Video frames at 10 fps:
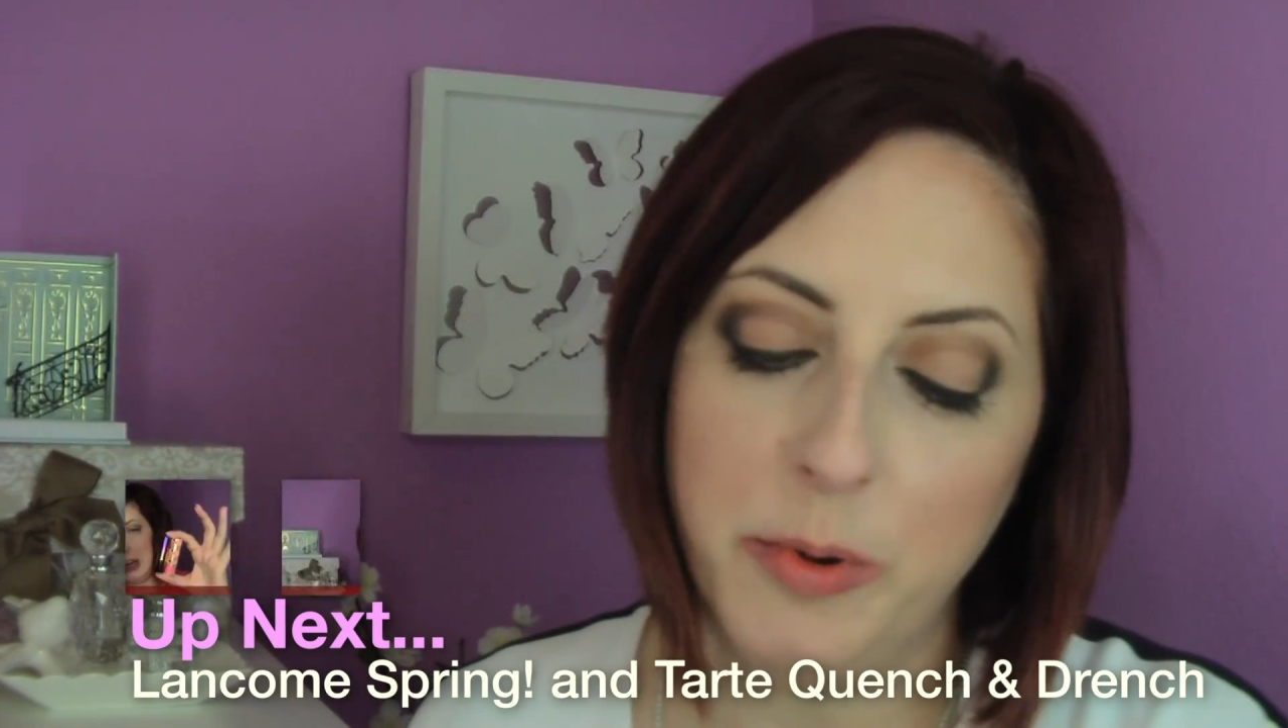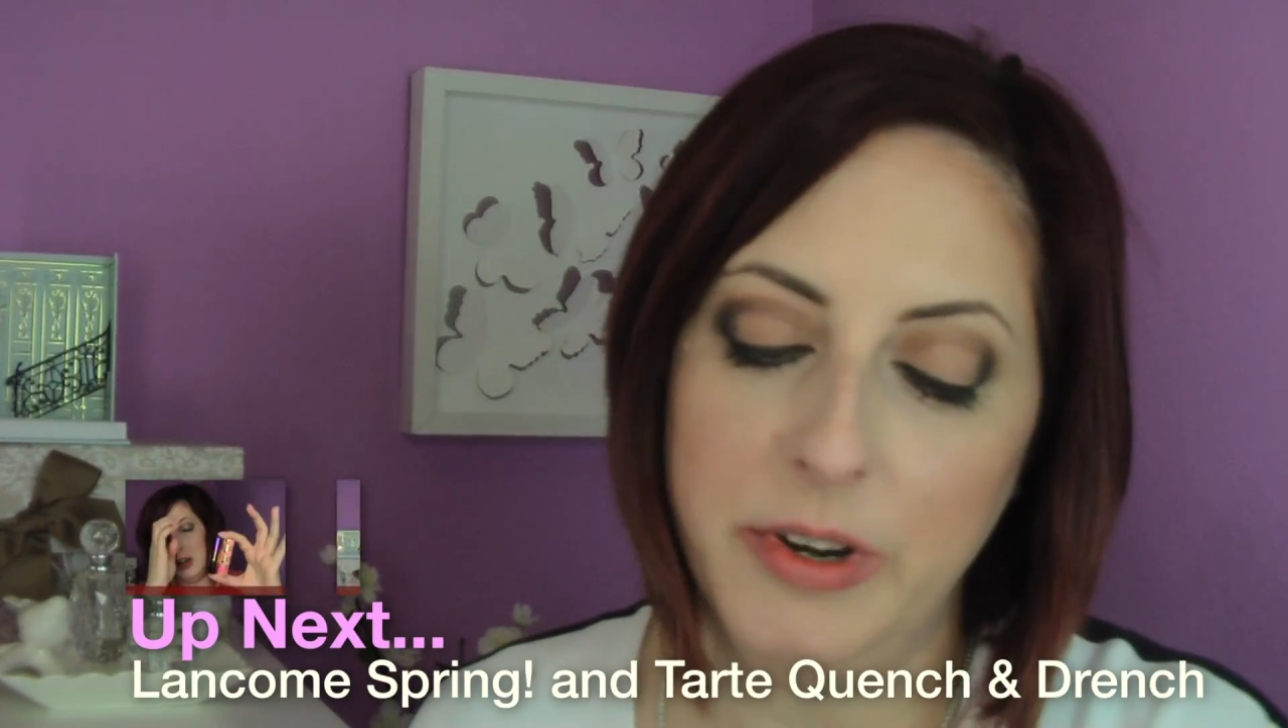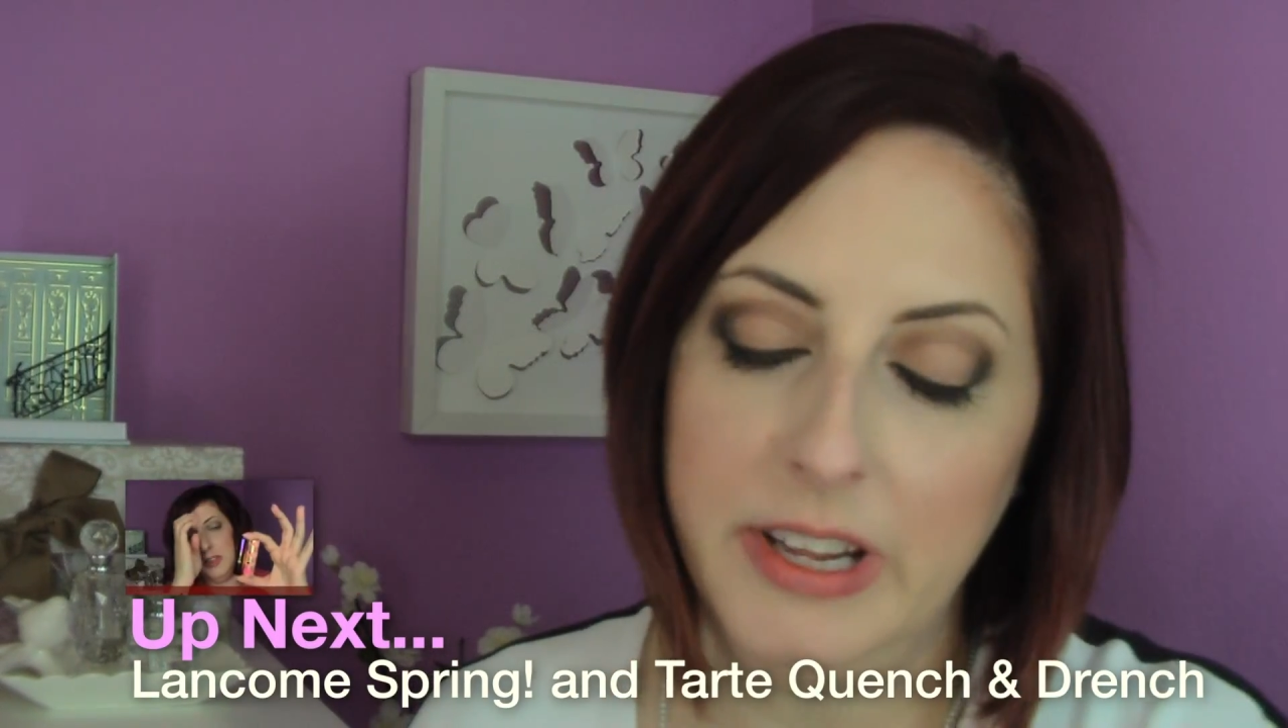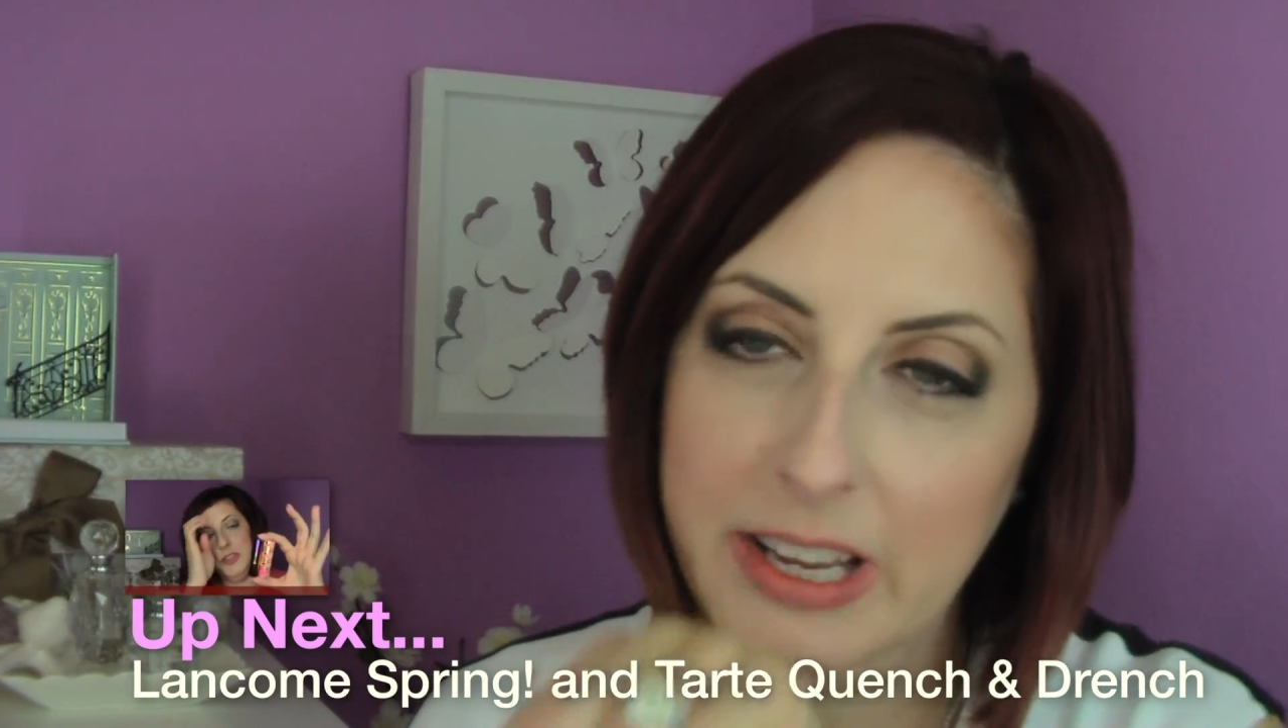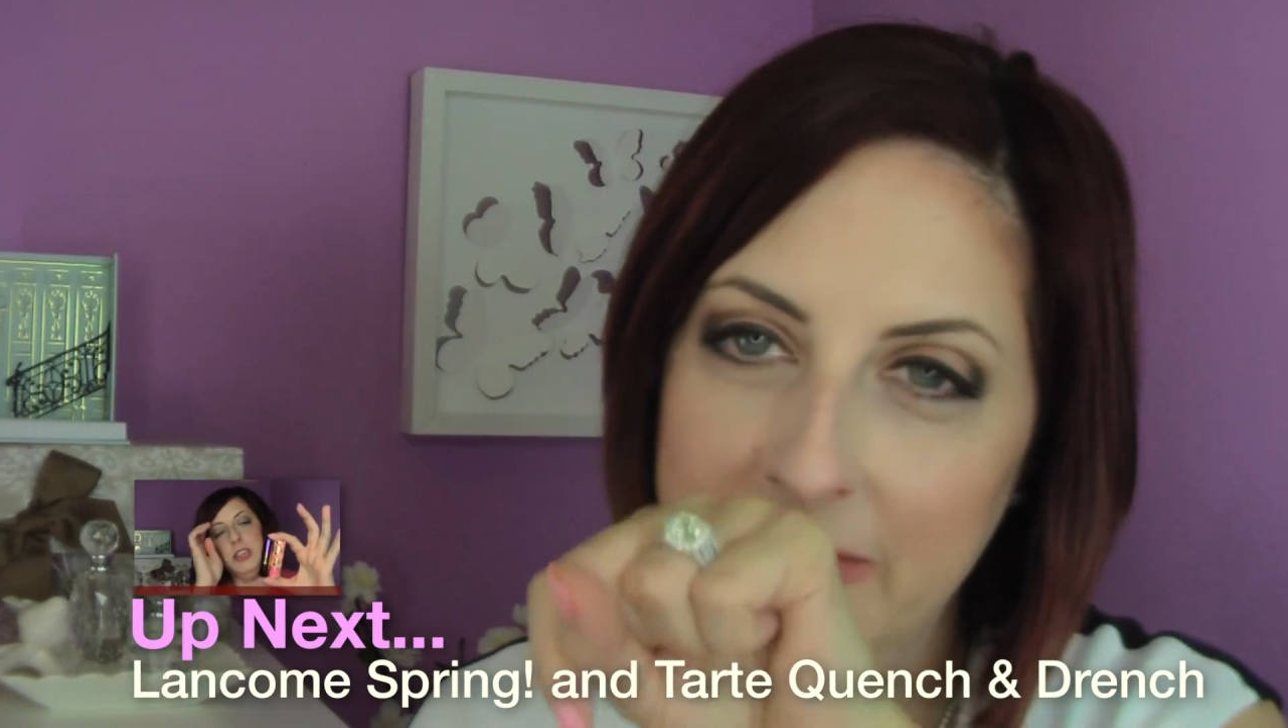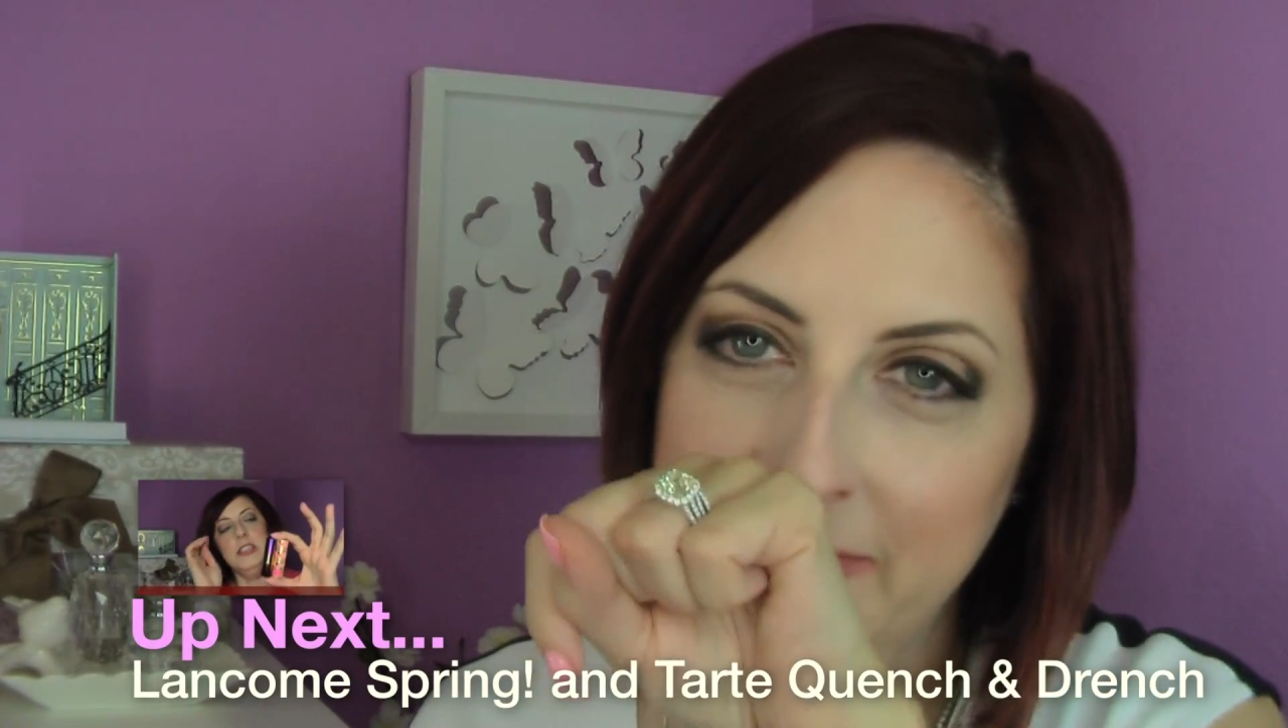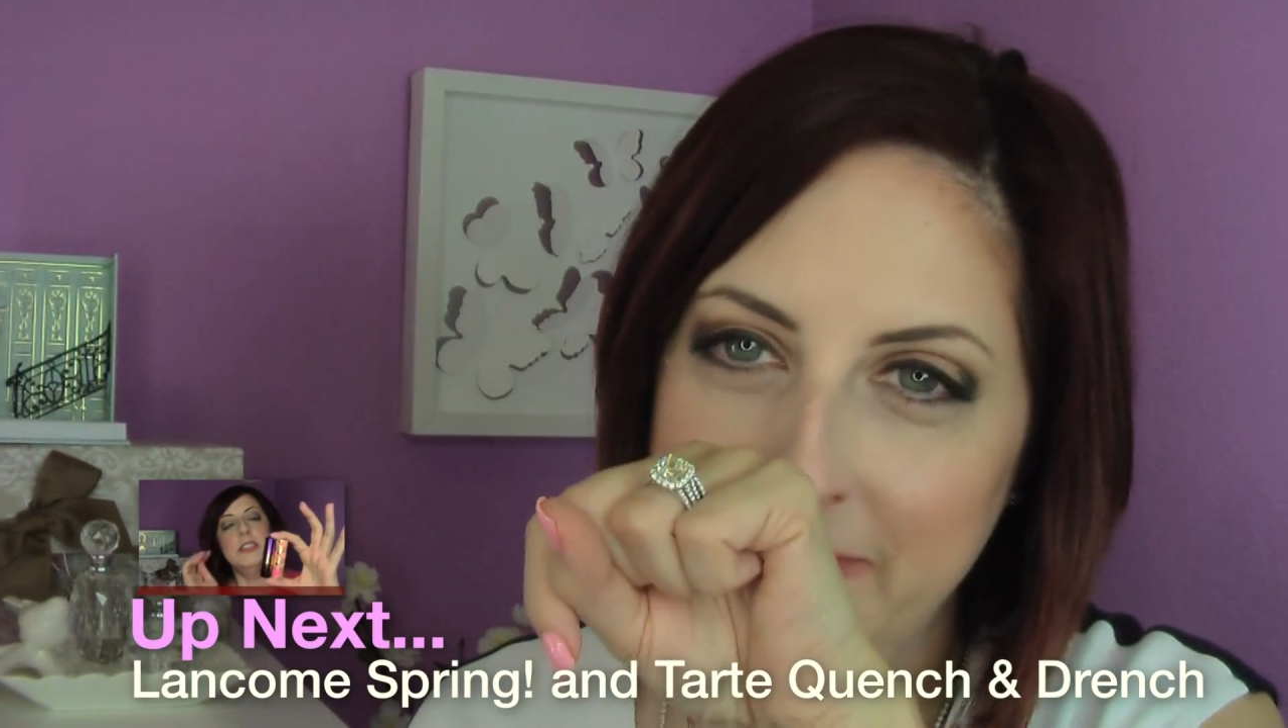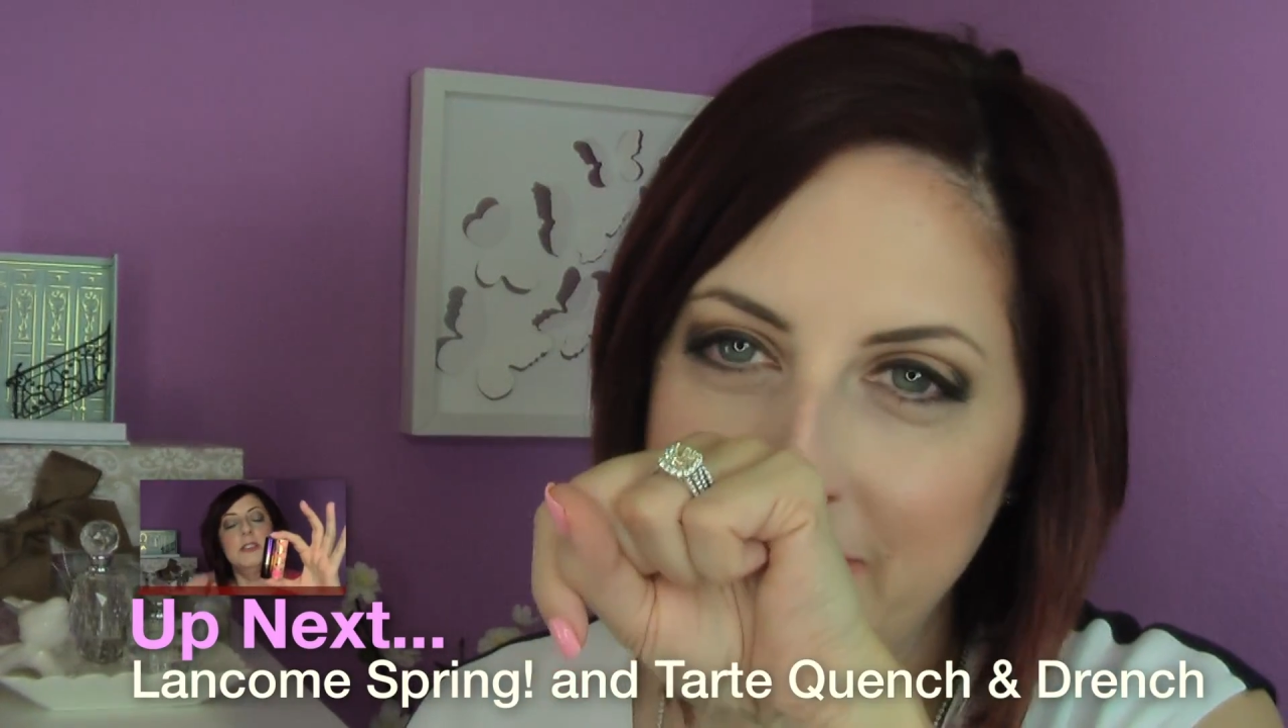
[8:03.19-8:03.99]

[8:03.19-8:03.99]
pretty.